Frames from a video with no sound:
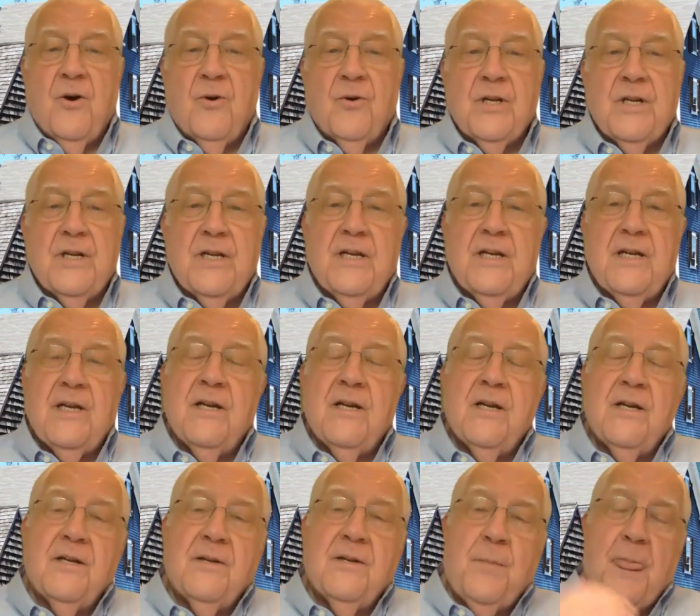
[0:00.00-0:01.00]
Only
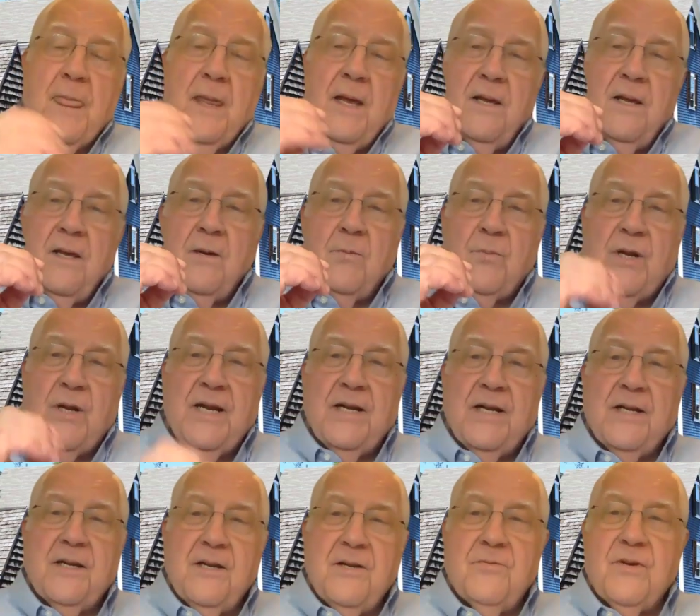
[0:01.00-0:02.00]
in
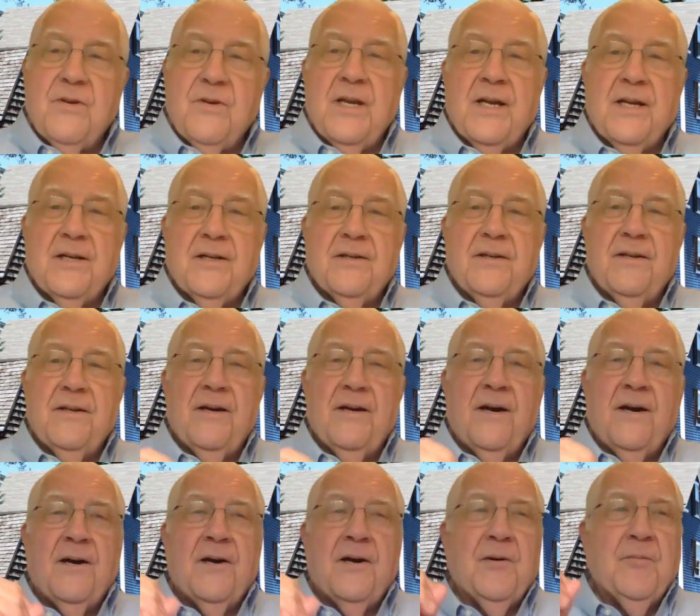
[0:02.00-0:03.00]
planned giving,
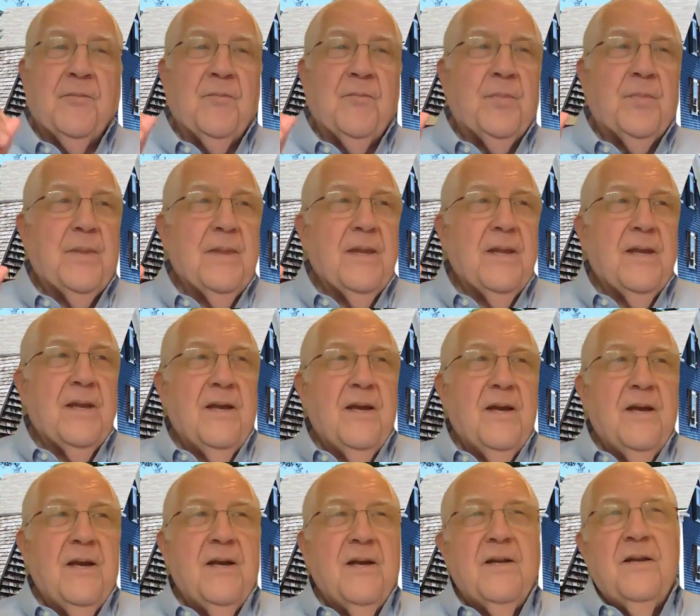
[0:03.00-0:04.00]
um,
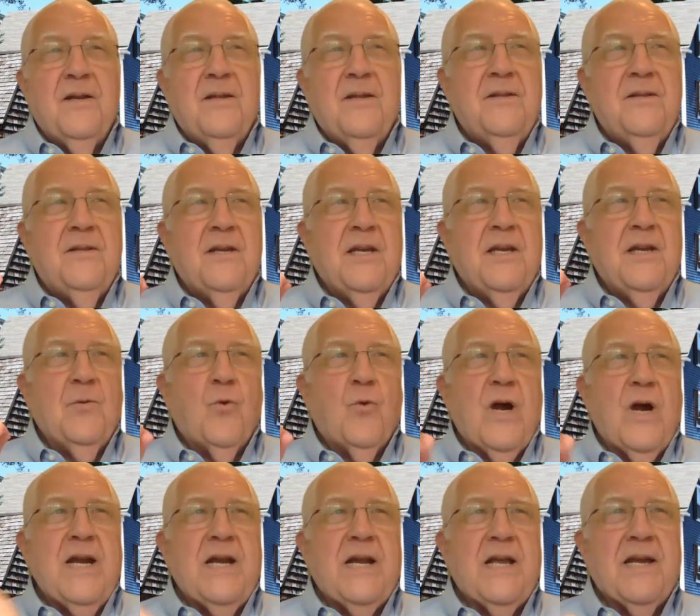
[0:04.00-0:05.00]
the
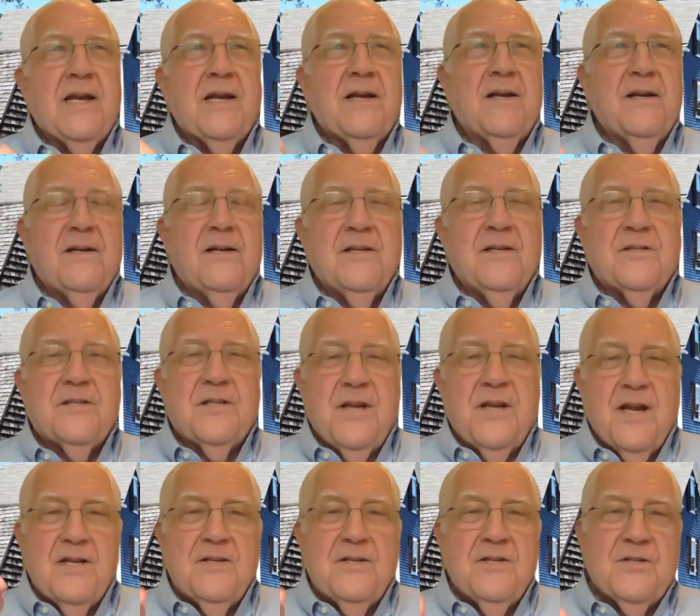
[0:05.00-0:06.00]
weighting, it
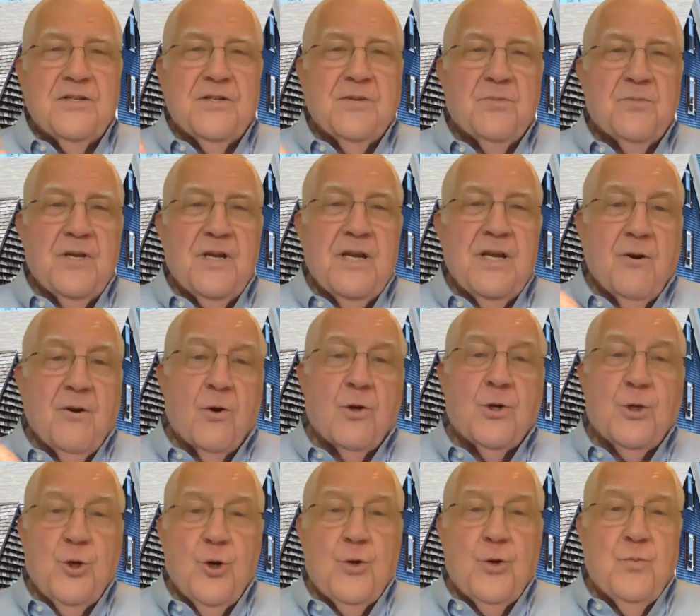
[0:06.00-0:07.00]
tends to be or
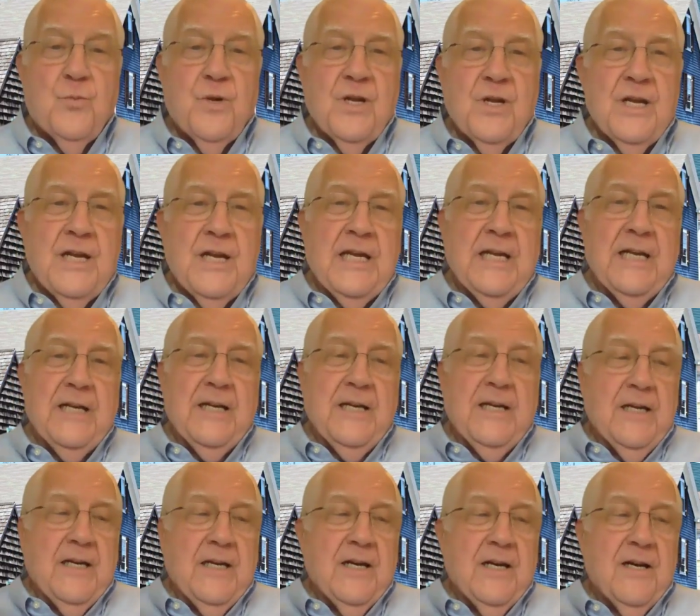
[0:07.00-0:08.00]
should be
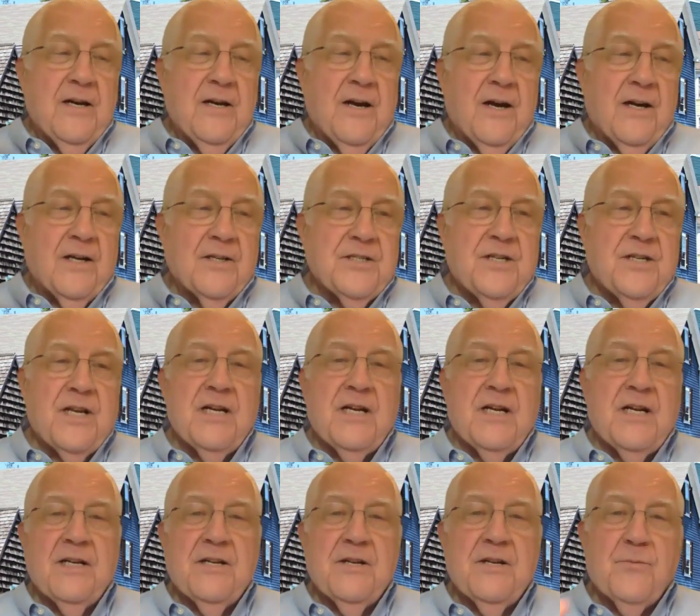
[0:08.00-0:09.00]
uh,
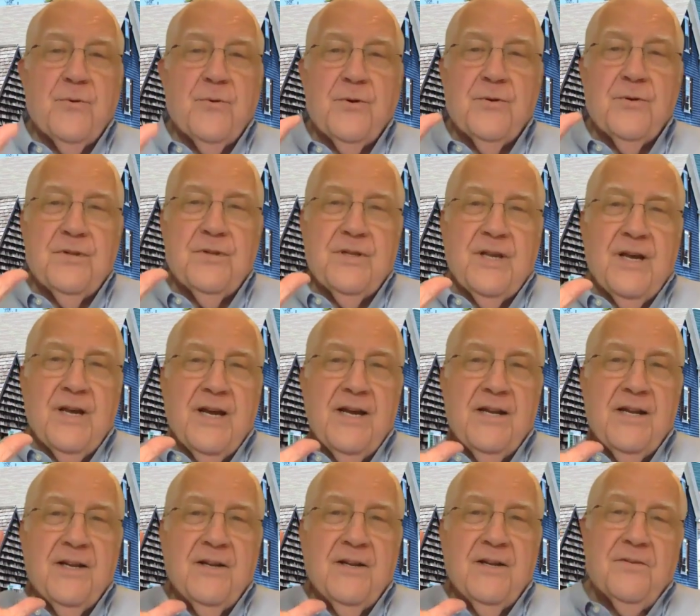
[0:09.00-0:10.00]
slightly different
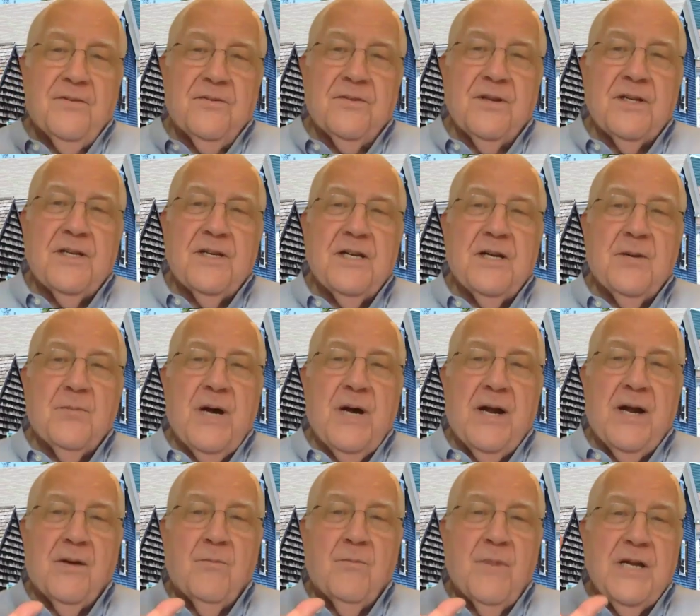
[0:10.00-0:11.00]
than thinking
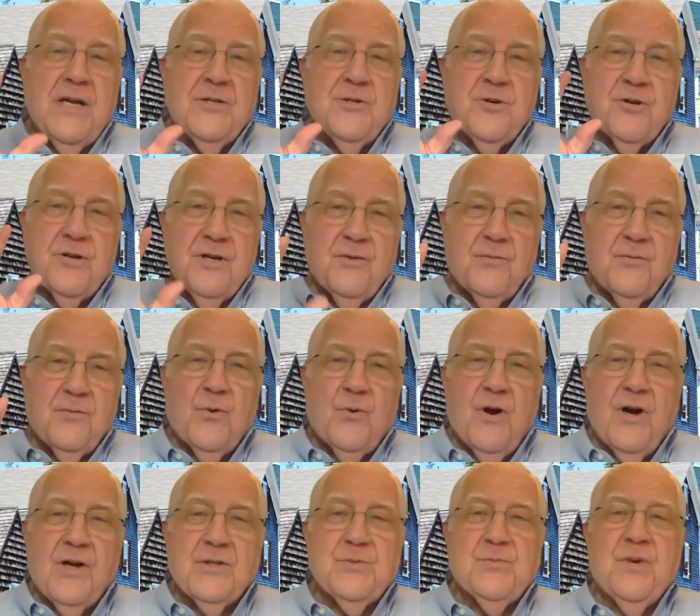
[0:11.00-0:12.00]
about a major gift
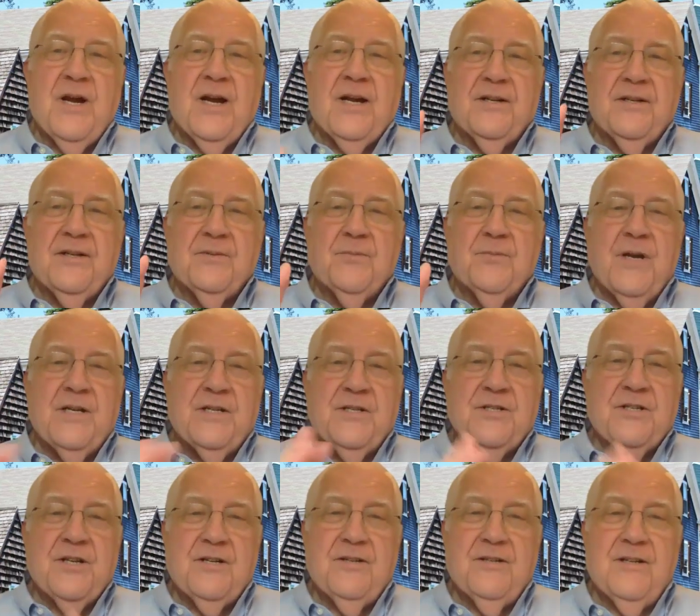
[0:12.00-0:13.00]
prospect,
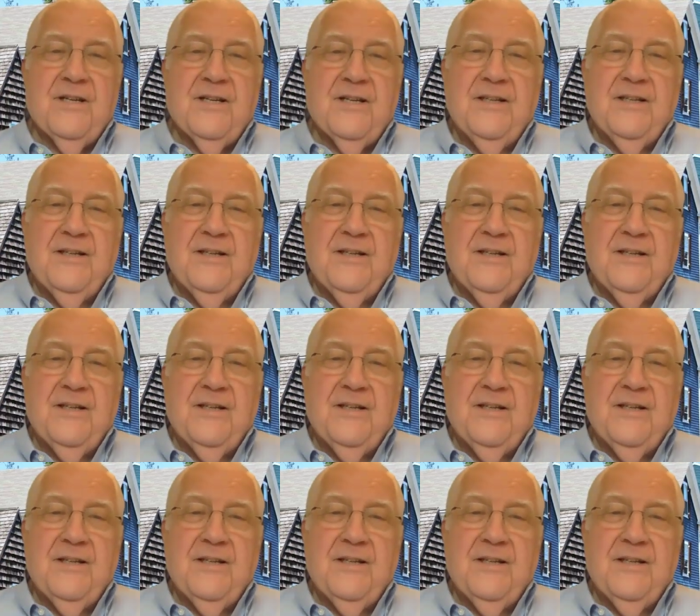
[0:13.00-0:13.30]
basically.